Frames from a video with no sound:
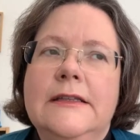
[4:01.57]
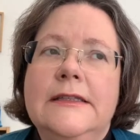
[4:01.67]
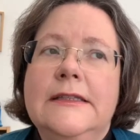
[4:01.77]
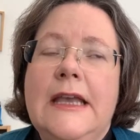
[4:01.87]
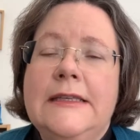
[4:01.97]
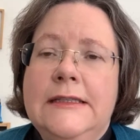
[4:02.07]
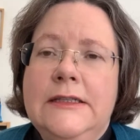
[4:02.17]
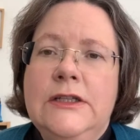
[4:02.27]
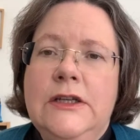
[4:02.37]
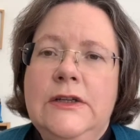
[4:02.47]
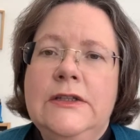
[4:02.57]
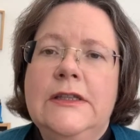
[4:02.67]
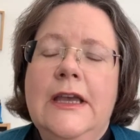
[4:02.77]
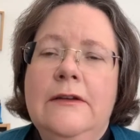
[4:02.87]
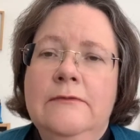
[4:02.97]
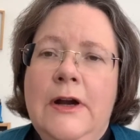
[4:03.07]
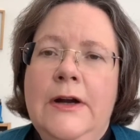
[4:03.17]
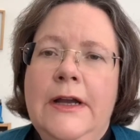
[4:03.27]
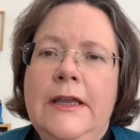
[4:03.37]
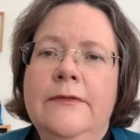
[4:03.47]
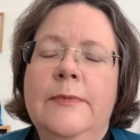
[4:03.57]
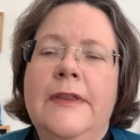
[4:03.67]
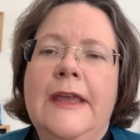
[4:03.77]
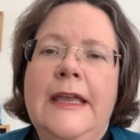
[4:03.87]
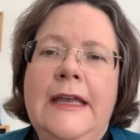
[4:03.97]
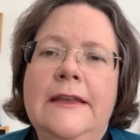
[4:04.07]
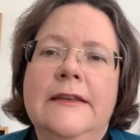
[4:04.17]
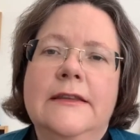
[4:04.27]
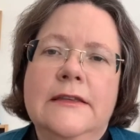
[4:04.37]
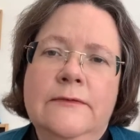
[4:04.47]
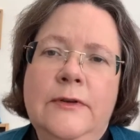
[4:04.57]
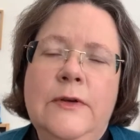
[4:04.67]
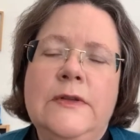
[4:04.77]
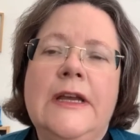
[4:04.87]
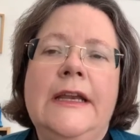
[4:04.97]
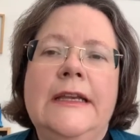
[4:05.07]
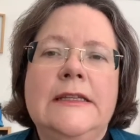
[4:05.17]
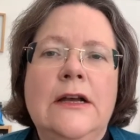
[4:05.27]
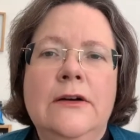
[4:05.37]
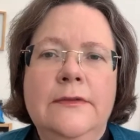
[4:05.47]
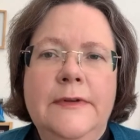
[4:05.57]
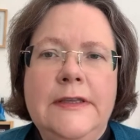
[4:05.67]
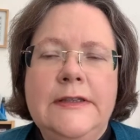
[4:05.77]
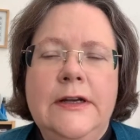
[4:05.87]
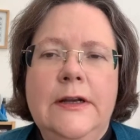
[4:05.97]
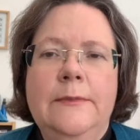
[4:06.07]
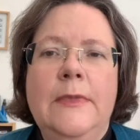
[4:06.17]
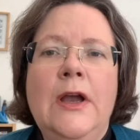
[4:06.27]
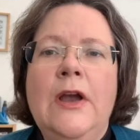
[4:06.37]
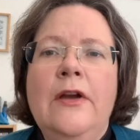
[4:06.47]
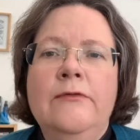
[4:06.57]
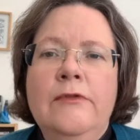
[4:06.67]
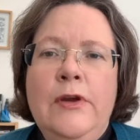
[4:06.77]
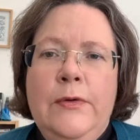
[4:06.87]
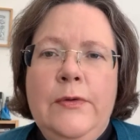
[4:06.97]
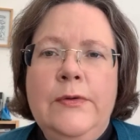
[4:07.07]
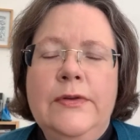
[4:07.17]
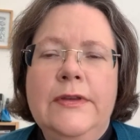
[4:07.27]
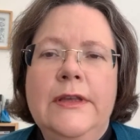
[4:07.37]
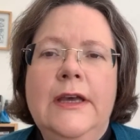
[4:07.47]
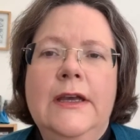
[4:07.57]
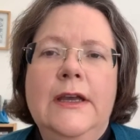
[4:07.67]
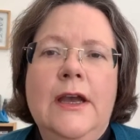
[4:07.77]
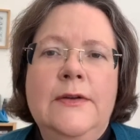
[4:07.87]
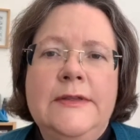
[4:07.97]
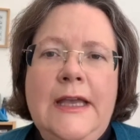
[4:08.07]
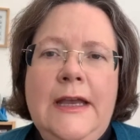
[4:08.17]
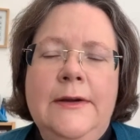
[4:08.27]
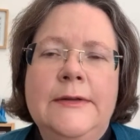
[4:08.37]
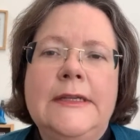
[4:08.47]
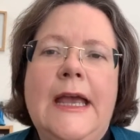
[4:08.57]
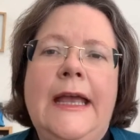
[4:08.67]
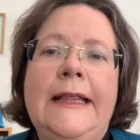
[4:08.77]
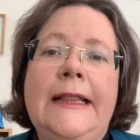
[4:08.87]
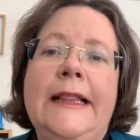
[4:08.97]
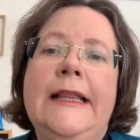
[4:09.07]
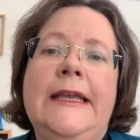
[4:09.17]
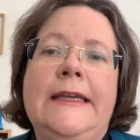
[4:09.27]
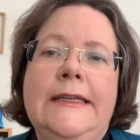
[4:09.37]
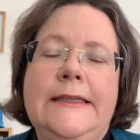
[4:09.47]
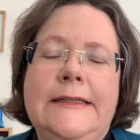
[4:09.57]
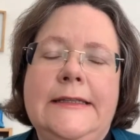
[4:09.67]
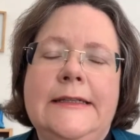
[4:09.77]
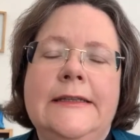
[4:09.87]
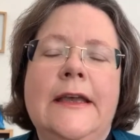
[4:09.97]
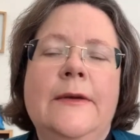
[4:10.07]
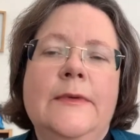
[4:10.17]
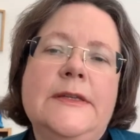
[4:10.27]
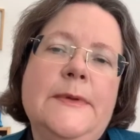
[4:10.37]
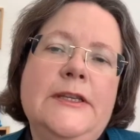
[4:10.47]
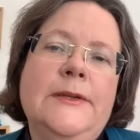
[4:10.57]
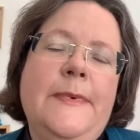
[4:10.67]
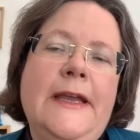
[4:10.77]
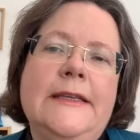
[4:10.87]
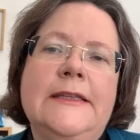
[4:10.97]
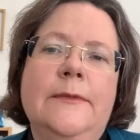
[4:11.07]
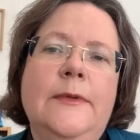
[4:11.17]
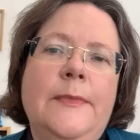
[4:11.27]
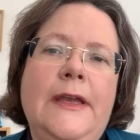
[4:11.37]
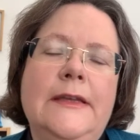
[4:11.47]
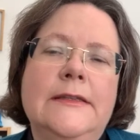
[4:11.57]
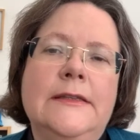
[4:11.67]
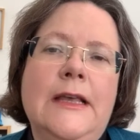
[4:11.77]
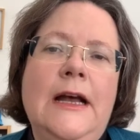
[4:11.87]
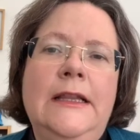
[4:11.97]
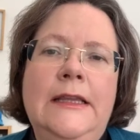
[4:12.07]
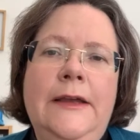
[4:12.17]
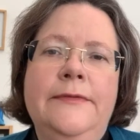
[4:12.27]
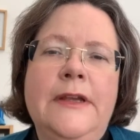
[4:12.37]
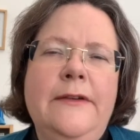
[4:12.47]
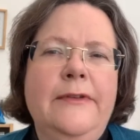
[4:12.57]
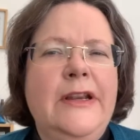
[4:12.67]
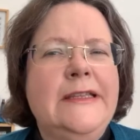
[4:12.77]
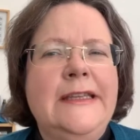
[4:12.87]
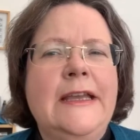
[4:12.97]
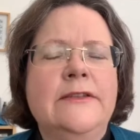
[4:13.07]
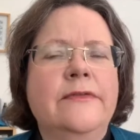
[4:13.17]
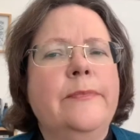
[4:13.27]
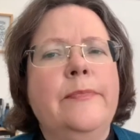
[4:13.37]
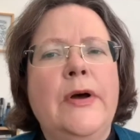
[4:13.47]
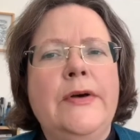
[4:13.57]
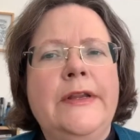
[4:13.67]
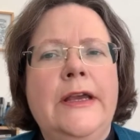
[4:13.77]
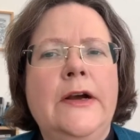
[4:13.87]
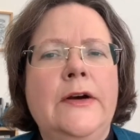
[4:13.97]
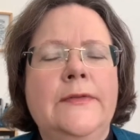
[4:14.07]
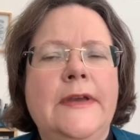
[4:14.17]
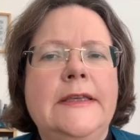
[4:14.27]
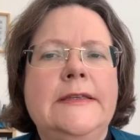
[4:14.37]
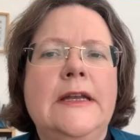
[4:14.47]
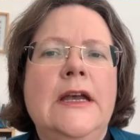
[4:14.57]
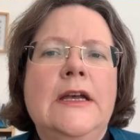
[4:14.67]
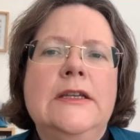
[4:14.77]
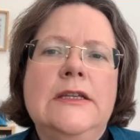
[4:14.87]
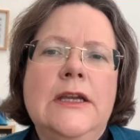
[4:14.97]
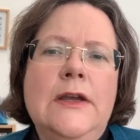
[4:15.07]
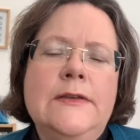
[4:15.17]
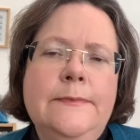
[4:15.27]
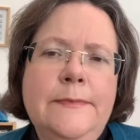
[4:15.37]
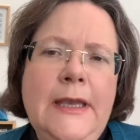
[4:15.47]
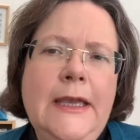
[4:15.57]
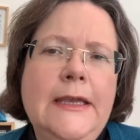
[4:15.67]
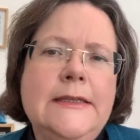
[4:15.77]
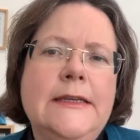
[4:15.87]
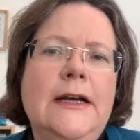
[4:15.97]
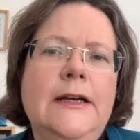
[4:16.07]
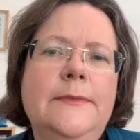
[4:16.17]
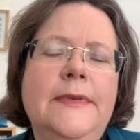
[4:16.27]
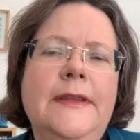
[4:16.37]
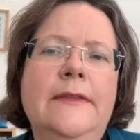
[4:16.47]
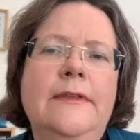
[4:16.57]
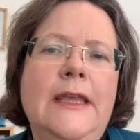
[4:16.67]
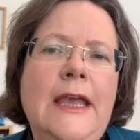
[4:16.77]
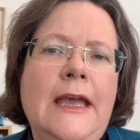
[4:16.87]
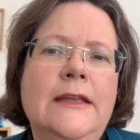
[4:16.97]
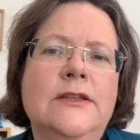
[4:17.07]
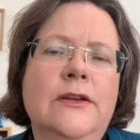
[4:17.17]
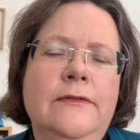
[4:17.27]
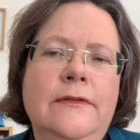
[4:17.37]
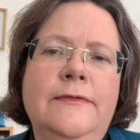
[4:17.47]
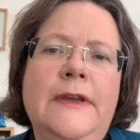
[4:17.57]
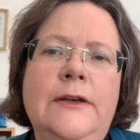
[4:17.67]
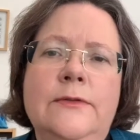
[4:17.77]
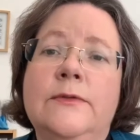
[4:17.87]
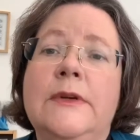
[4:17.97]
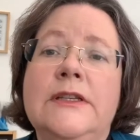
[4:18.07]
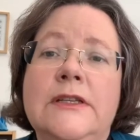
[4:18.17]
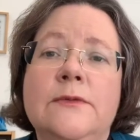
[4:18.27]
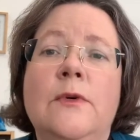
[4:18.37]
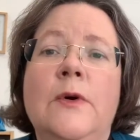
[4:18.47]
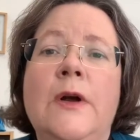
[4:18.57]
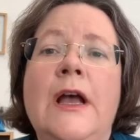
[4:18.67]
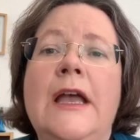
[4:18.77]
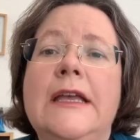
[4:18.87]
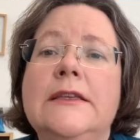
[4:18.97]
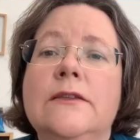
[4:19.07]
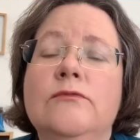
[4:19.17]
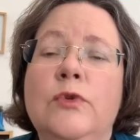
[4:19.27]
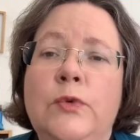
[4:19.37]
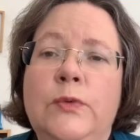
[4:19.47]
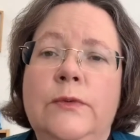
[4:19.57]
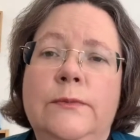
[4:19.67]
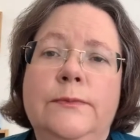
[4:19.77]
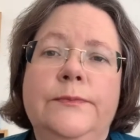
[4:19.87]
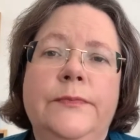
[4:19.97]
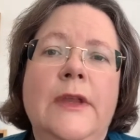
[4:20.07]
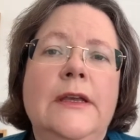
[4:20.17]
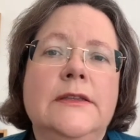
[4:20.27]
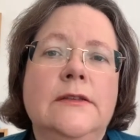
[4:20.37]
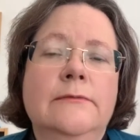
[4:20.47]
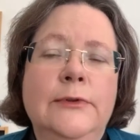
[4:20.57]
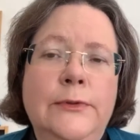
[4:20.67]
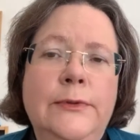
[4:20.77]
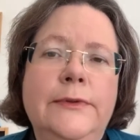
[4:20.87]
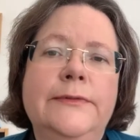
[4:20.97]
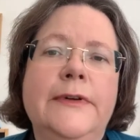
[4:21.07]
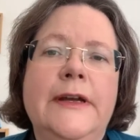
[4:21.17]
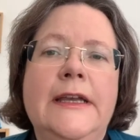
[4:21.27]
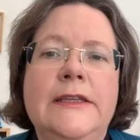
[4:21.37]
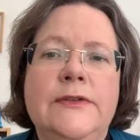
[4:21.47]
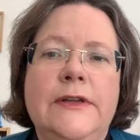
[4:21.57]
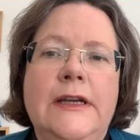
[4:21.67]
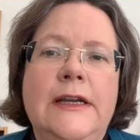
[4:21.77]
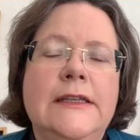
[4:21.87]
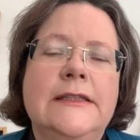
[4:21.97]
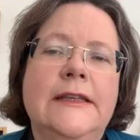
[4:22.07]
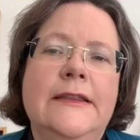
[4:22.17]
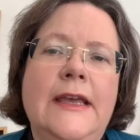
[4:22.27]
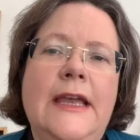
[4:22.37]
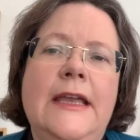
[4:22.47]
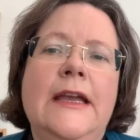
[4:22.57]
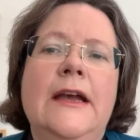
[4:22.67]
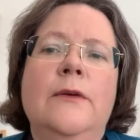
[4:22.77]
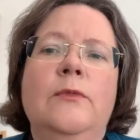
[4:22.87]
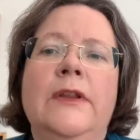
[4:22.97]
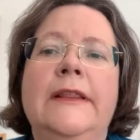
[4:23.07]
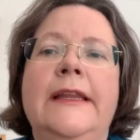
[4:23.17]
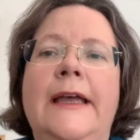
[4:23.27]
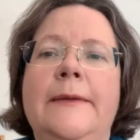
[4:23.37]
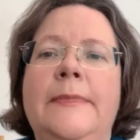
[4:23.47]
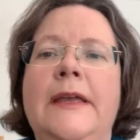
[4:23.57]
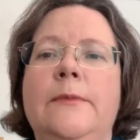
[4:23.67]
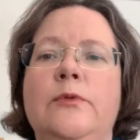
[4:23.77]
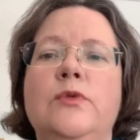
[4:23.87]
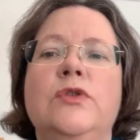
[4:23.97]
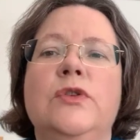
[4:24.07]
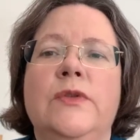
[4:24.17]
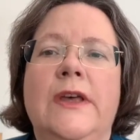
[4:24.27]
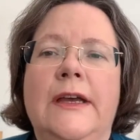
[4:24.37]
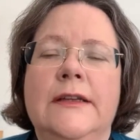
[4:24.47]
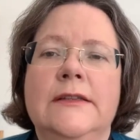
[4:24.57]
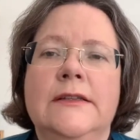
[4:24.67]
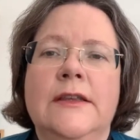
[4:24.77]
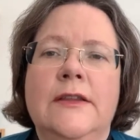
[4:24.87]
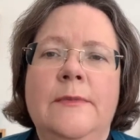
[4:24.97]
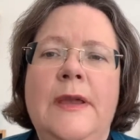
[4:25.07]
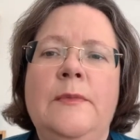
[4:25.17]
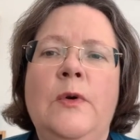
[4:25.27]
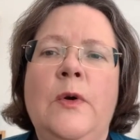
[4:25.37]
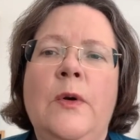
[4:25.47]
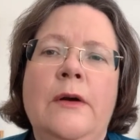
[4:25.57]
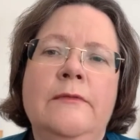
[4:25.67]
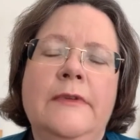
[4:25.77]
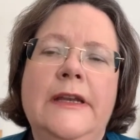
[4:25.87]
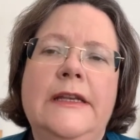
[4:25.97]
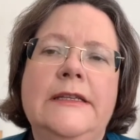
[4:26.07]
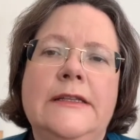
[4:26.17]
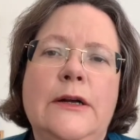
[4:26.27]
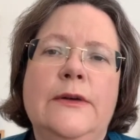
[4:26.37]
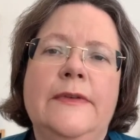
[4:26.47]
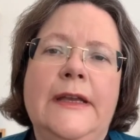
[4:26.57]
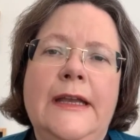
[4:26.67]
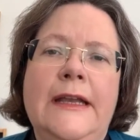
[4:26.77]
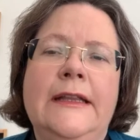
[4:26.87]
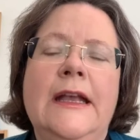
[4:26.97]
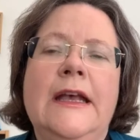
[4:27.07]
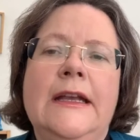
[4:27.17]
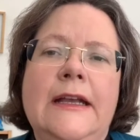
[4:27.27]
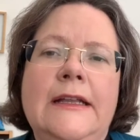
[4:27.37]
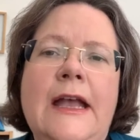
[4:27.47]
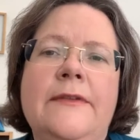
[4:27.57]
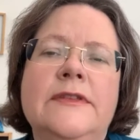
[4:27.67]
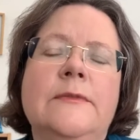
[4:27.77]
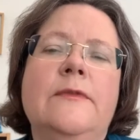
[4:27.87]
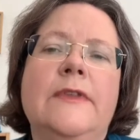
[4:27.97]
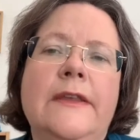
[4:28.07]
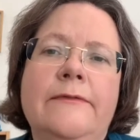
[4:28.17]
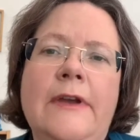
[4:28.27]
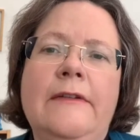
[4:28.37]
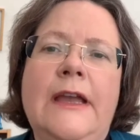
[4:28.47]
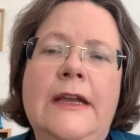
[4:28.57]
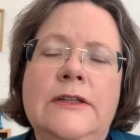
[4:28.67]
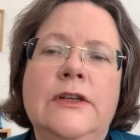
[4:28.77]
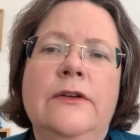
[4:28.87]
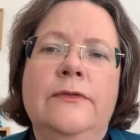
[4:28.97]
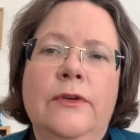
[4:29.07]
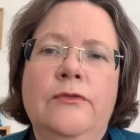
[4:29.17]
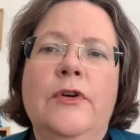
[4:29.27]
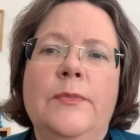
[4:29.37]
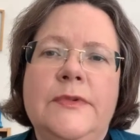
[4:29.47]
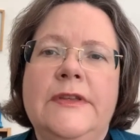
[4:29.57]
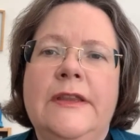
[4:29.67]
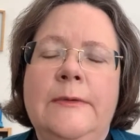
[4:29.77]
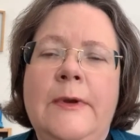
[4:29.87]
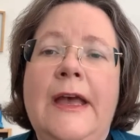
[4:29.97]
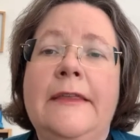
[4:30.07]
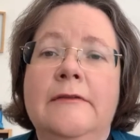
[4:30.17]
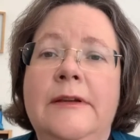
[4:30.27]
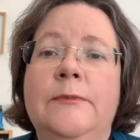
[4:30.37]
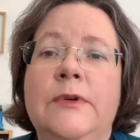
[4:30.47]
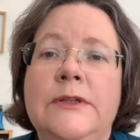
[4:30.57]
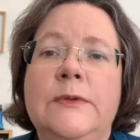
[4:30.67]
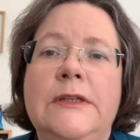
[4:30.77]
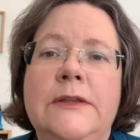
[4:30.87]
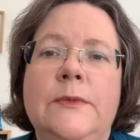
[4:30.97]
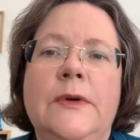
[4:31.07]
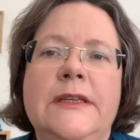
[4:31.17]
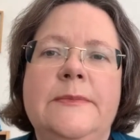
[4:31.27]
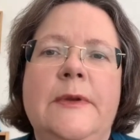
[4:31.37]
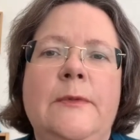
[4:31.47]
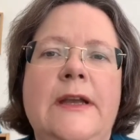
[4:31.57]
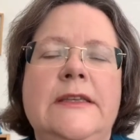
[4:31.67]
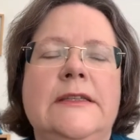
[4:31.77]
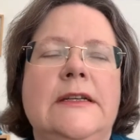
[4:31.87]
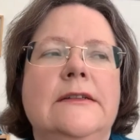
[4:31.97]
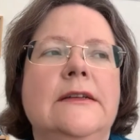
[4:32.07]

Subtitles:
destitute. They arrive, but they hear that there's food and it's harvest time. Ruth goes out and gleans, which means she picks up the bits that are left over. It's the edge of the barley harvest. She goes and picks up the edge of the field, which is what is the rule. It's the rule for Israelites that they will let people do that, so that people who are really starving can have some of the very edge of the crops that they'll gather in, which would otherwise be wasted.